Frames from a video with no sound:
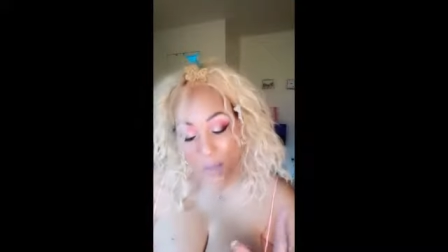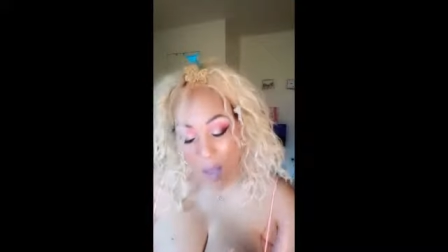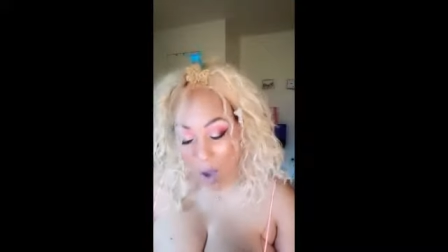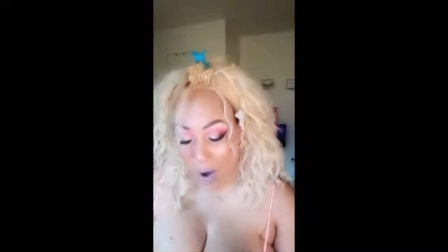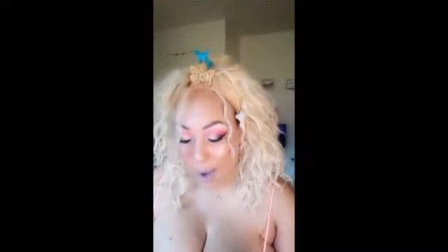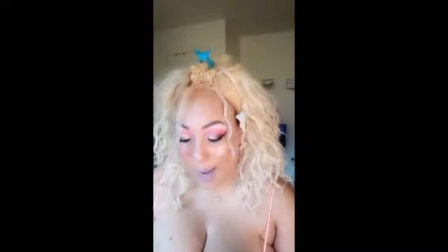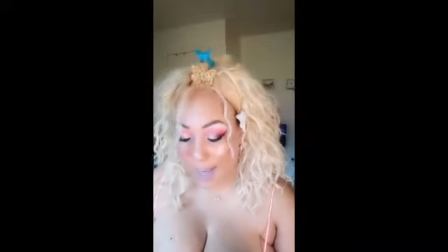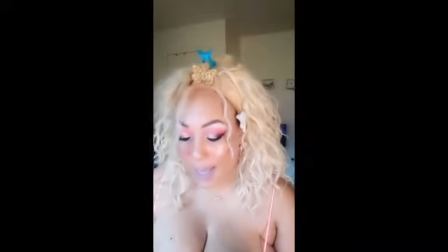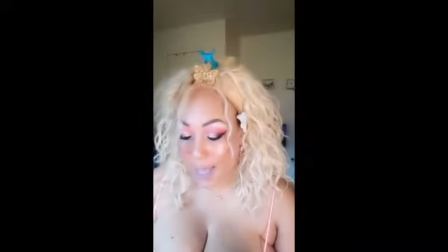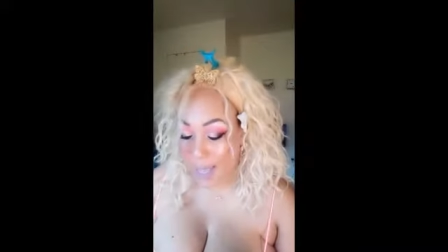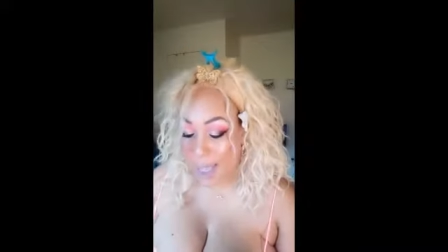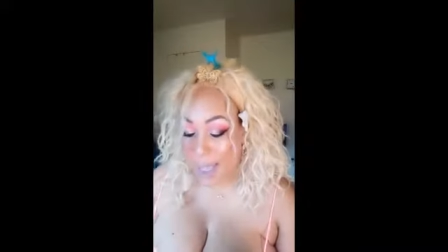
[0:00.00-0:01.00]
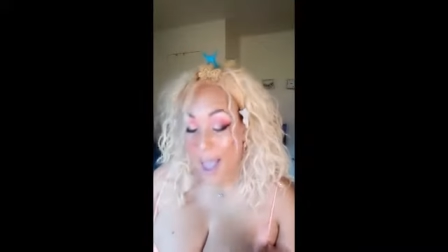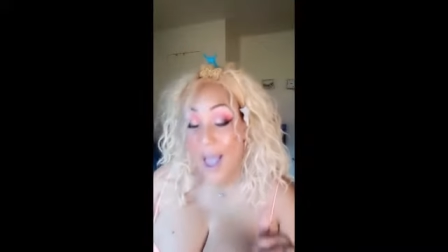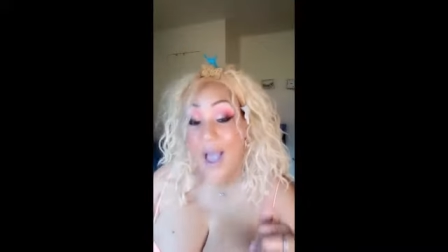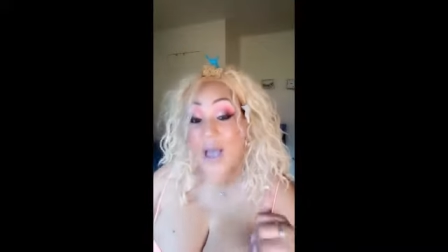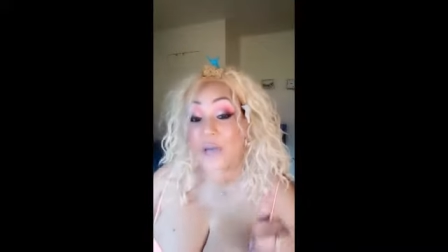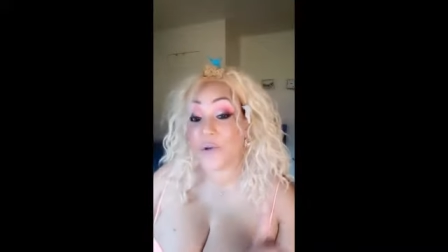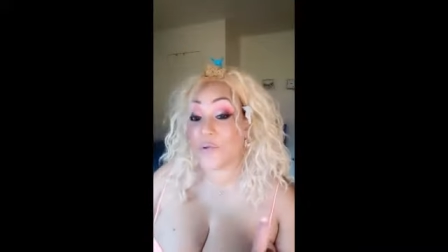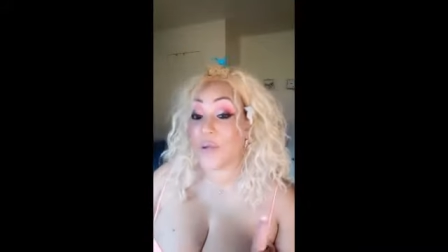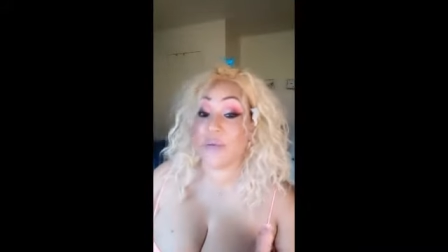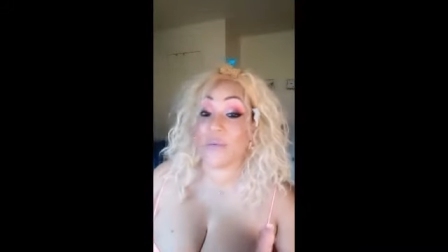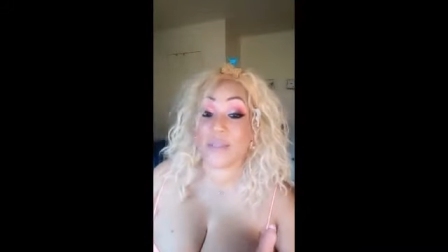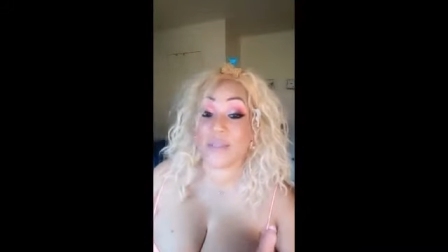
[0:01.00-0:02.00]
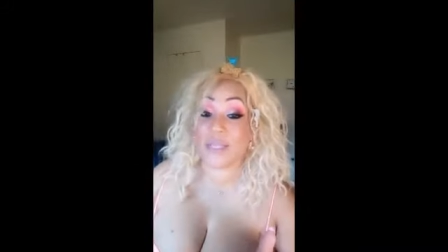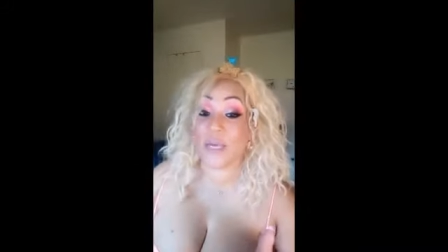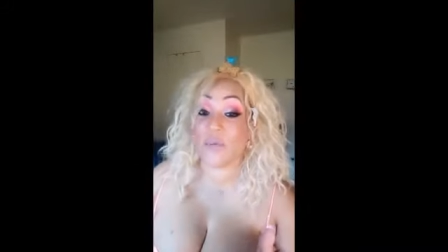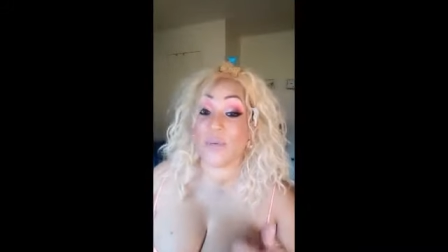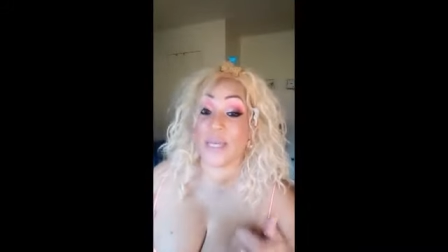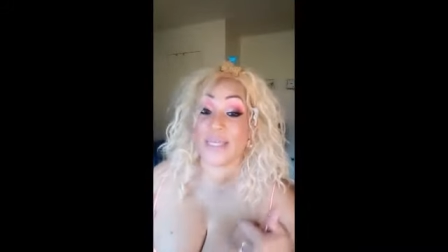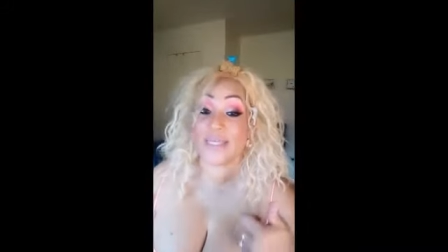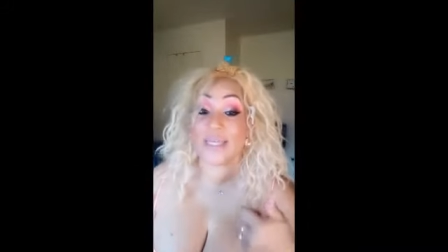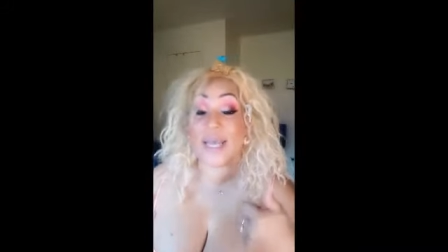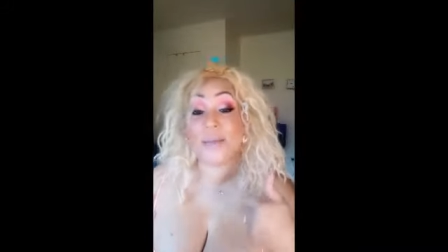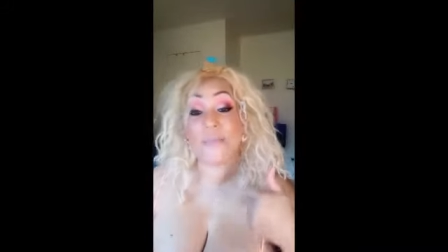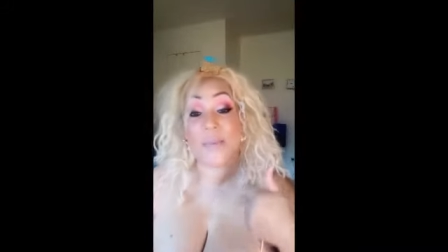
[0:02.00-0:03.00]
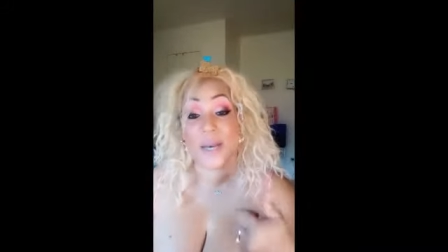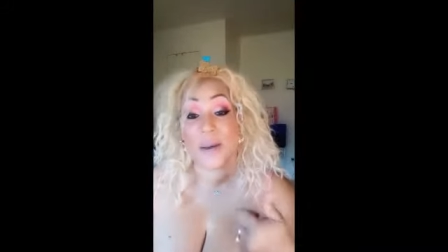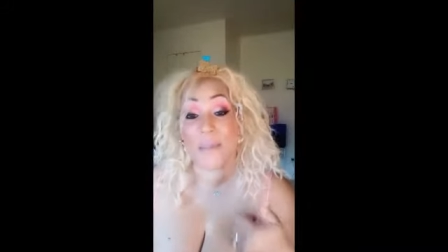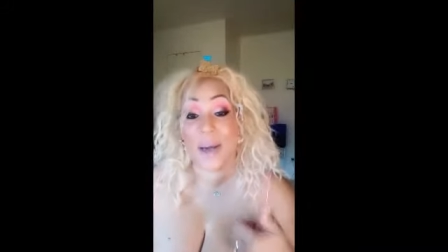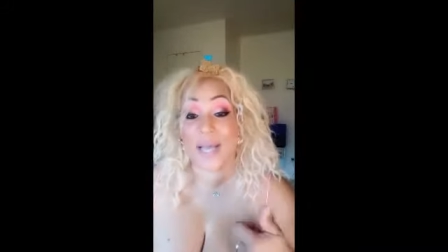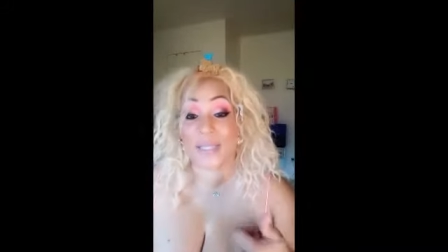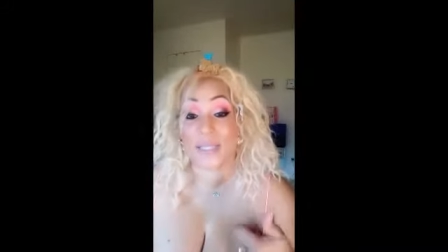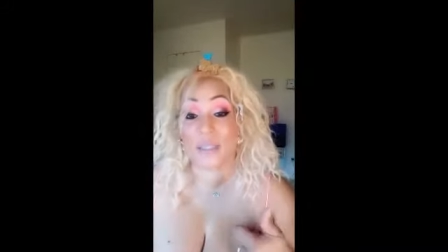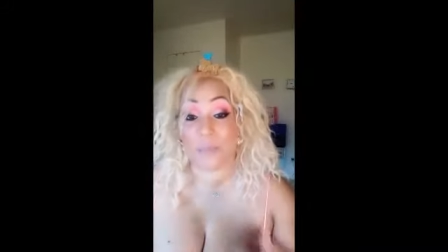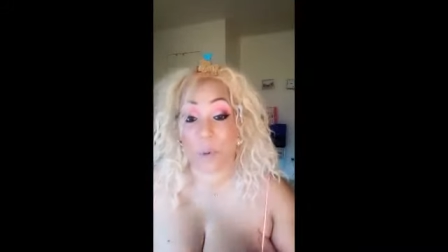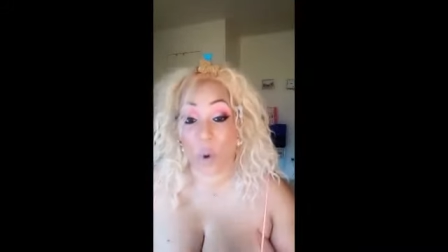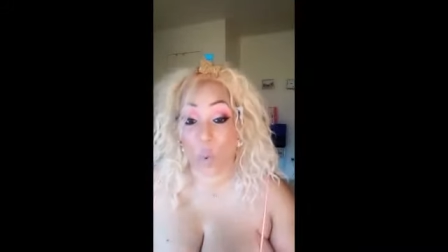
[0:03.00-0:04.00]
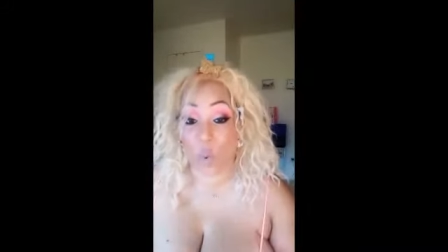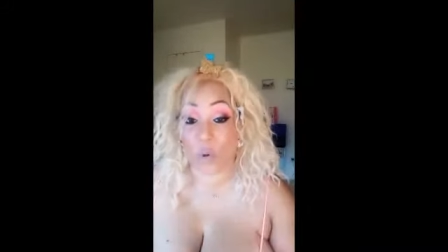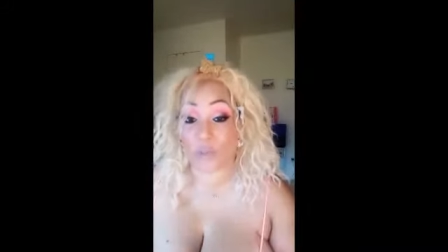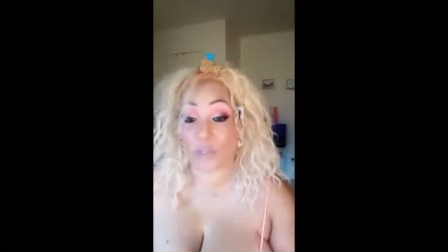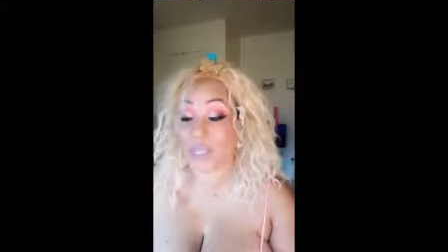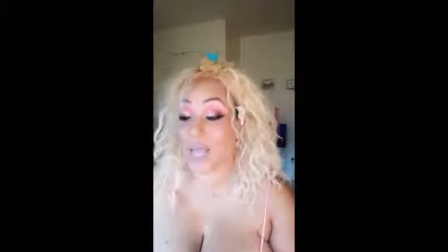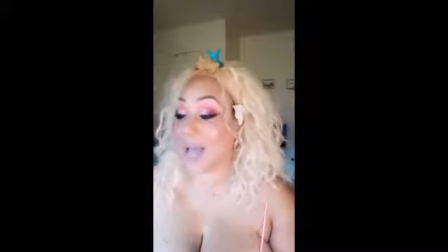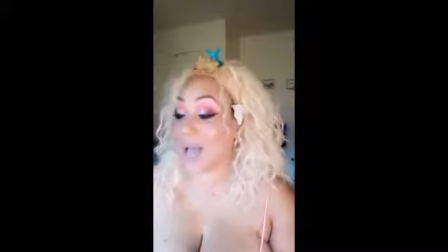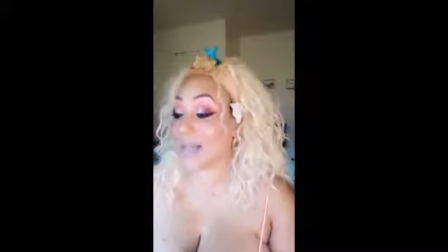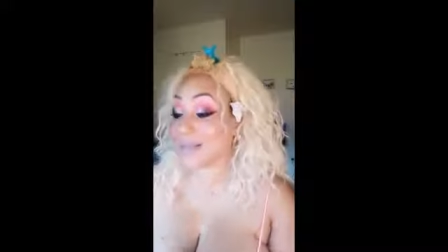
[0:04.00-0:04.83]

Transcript: All right. I agree with them when they say minimizes pores. I